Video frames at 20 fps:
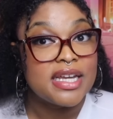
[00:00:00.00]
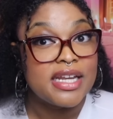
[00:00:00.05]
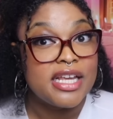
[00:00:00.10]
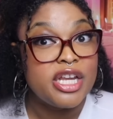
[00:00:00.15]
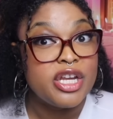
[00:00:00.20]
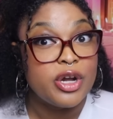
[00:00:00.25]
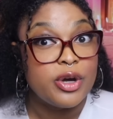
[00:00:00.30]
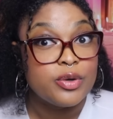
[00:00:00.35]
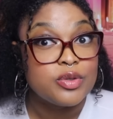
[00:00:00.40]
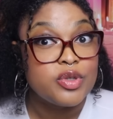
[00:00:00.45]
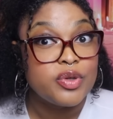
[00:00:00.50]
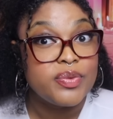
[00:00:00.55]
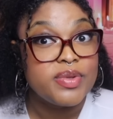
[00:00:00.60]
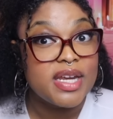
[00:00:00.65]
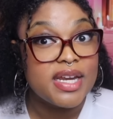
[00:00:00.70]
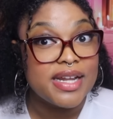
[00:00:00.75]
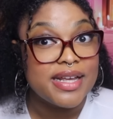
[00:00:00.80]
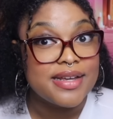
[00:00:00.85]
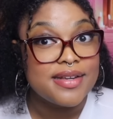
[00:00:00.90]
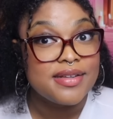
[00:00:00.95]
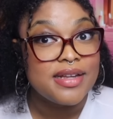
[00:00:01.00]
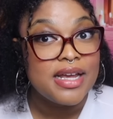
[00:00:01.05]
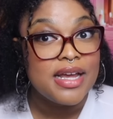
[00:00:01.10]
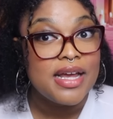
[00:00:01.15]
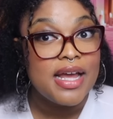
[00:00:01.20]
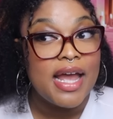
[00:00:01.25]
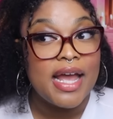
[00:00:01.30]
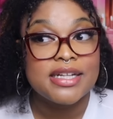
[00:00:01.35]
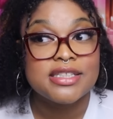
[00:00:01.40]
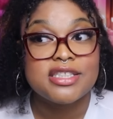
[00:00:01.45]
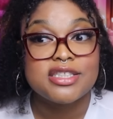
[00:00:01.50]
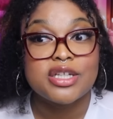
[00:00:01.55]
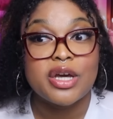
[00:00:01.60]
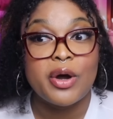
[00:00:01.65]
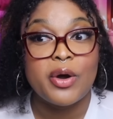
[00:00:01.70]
that he knows who did it. And